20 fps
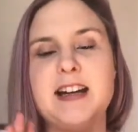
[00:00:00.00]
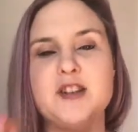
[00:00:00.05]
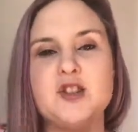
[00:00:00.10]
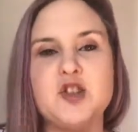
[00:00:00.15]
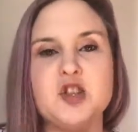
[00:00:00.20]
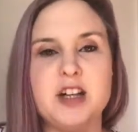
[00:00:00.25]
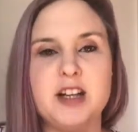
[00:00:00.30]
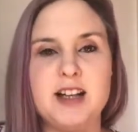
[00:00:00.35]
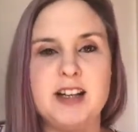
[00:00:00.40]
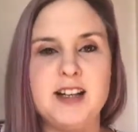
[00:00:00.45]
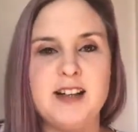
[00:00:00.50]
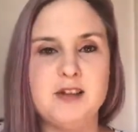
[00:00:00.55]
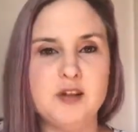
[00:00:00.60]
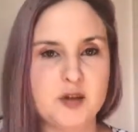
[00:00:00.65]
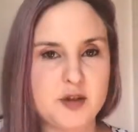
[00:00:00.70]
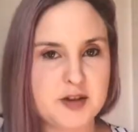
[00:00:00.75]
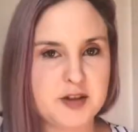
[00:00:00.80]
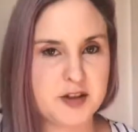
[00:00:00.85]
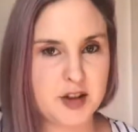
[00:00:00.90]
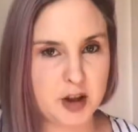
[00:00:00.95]
she
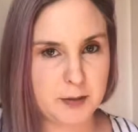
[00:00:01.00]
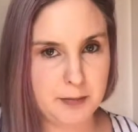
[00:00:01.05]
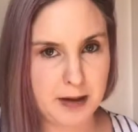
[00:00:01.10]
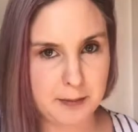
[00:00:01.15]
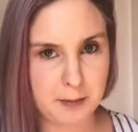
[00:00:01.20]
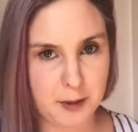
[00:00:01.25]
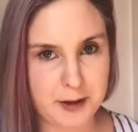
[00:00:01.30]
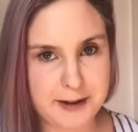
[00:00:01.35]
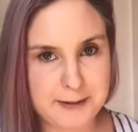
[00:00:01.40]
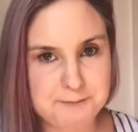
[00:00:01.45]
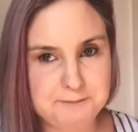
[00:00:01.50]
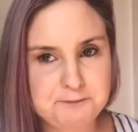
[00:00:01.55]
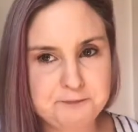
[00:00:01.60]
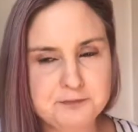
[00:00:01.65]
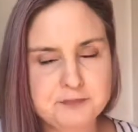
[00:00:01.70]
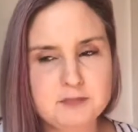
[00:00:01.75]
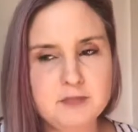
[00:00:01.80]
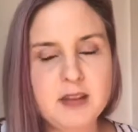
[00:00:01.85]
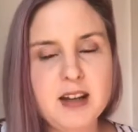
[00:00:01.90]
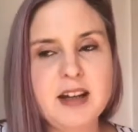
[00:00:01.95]
loses her memory.
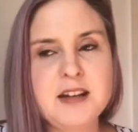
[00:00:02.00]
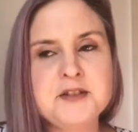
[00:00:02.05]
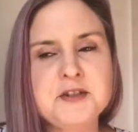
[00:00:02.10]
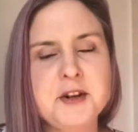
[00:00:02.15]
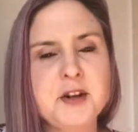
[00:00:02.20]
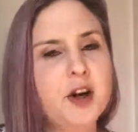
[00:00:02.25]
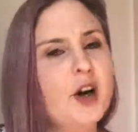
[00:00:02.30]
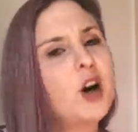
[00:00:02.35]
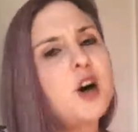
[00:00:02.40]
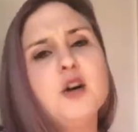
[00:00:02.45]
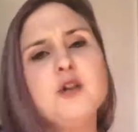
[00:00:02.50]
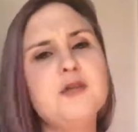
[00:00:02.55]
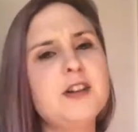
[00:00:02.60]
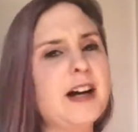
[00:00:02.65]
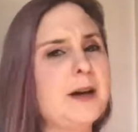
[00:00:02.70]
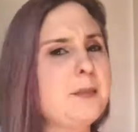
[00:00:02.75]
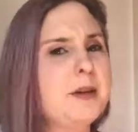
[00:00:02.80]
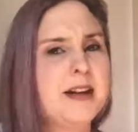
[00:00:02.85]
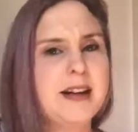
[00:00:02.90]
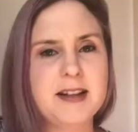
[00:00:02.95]
So her whole
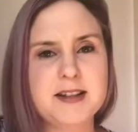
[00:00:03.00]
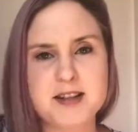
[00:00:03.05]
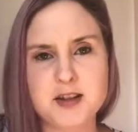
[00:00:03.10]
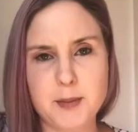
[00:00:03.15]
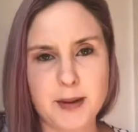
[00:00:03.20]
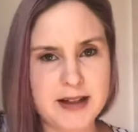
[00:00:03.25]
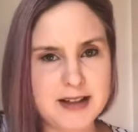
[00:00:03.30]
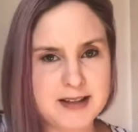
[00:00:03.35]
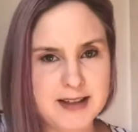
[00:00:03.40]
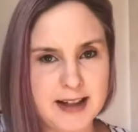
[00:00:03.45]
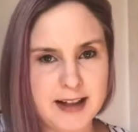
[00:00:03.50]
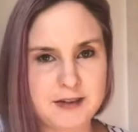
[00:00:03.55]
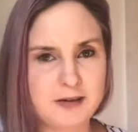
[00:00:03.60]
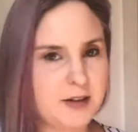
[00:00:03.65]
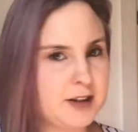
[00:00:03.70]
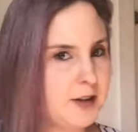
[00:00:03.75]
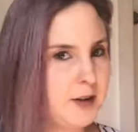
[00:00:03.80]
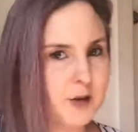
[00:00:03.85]
family gets away safely.